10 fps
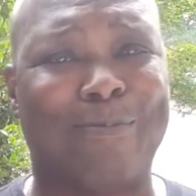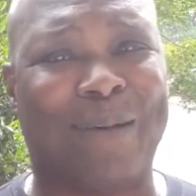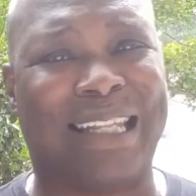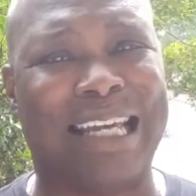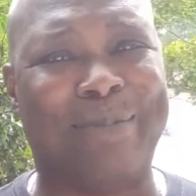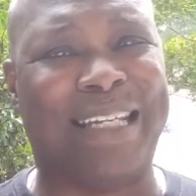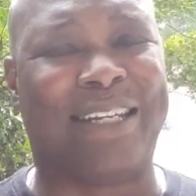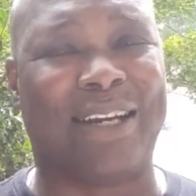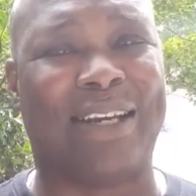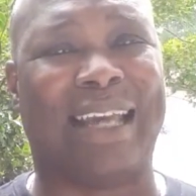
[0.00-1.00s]
But let me
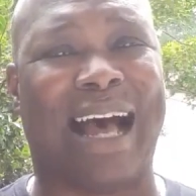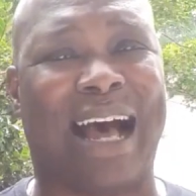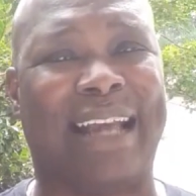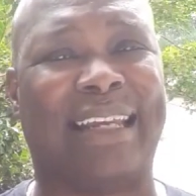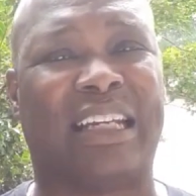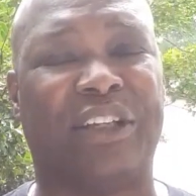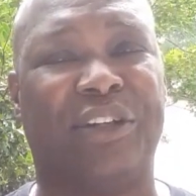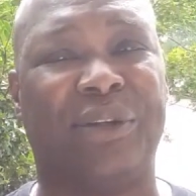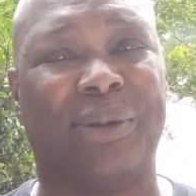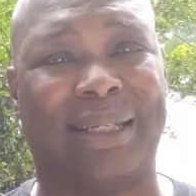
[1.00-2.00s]
tell you how you can
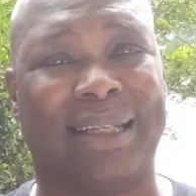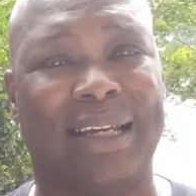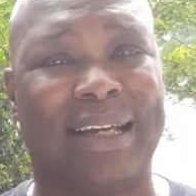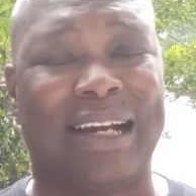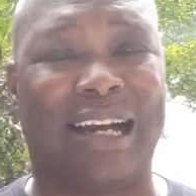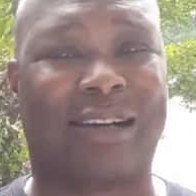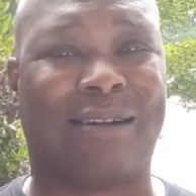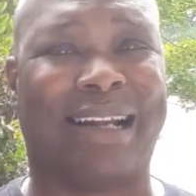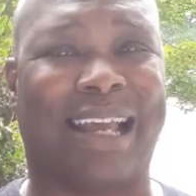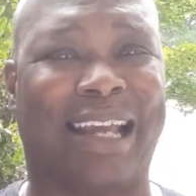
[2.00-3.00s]
do it a
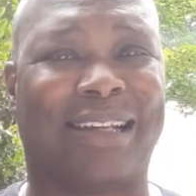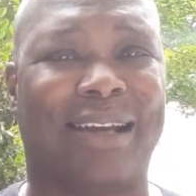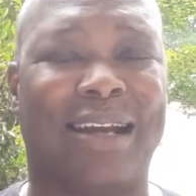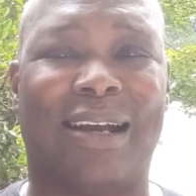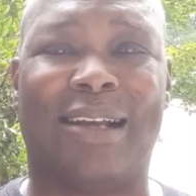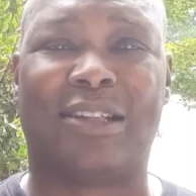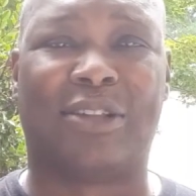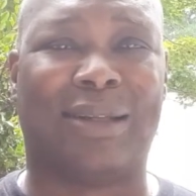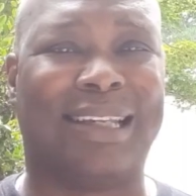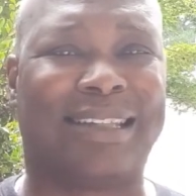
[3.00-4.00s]
credit hack.
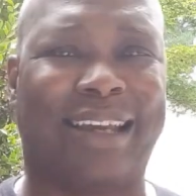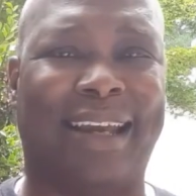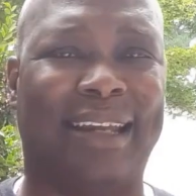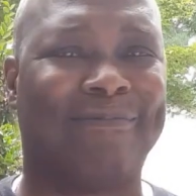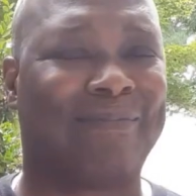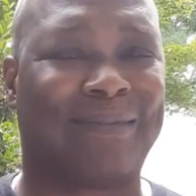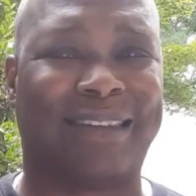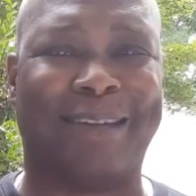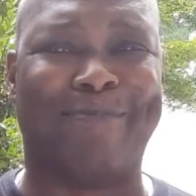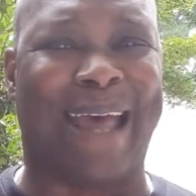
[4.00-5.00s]
So let's say
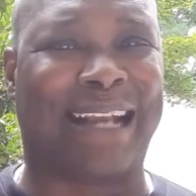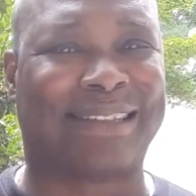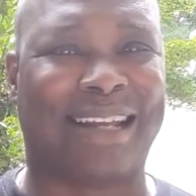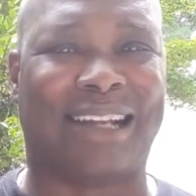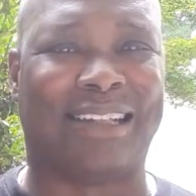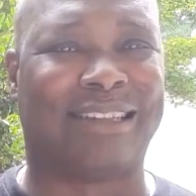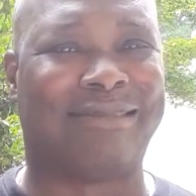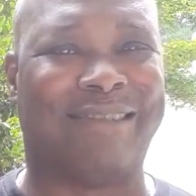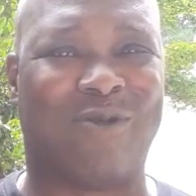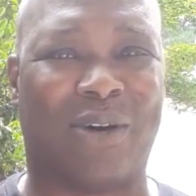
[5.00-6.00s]
you maxed out on
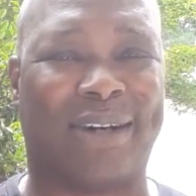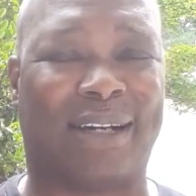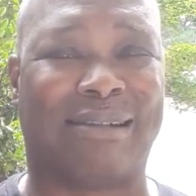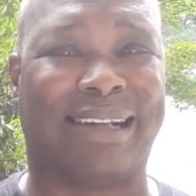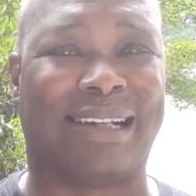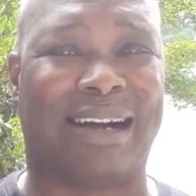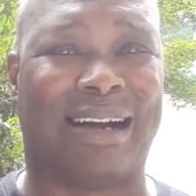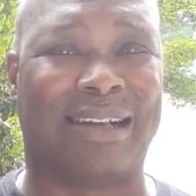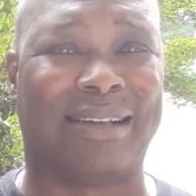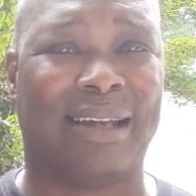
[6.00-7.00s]
three or four of your credit
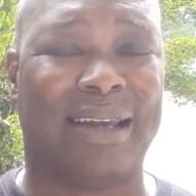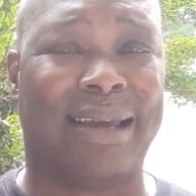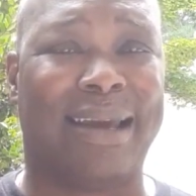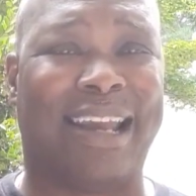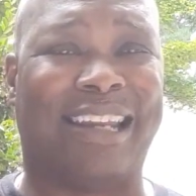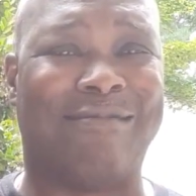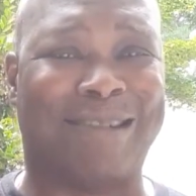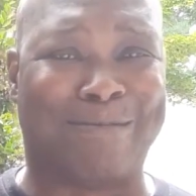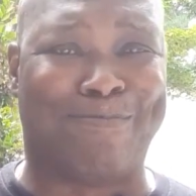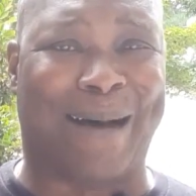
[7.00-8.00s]
cards and you
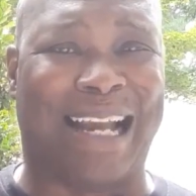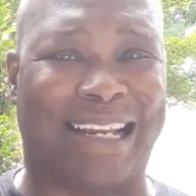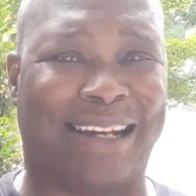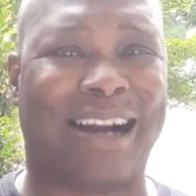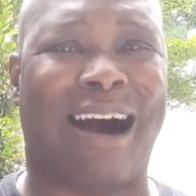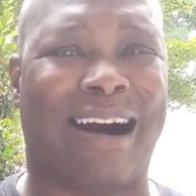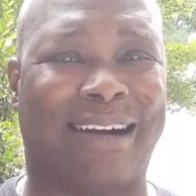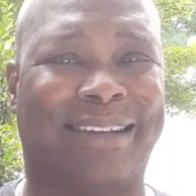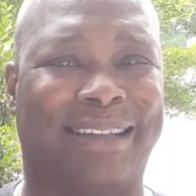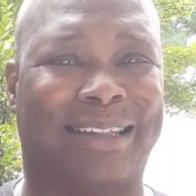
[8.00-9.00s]
want to buy a
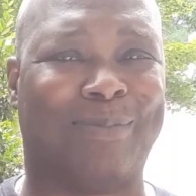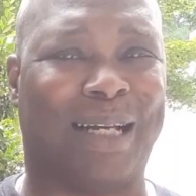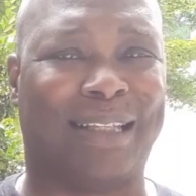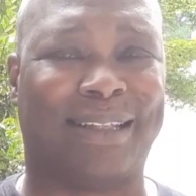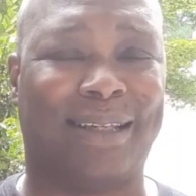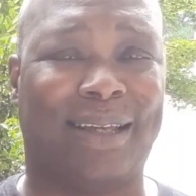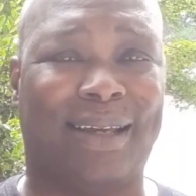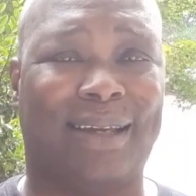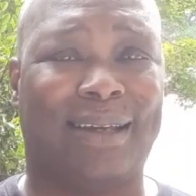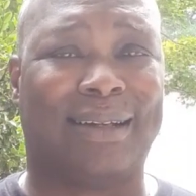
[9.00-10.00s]
car this month.
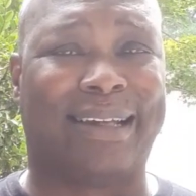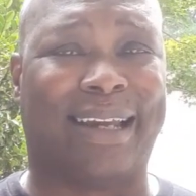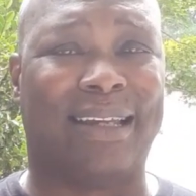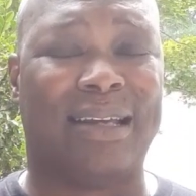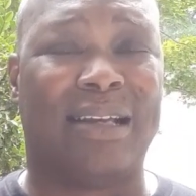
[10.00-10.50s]
Okay.